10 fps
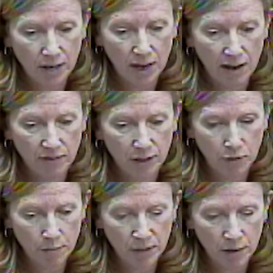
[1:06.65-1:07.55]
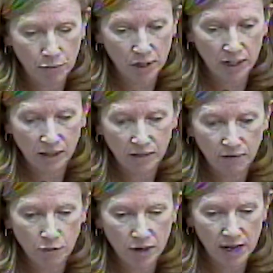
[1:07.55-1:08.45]
heavy equipment operator,
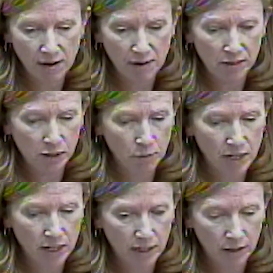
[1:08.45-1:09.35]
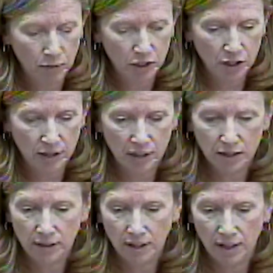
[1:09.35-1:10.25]
40 hours a week, which
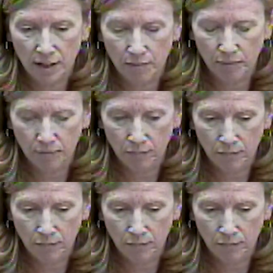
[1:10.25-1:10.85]
this um,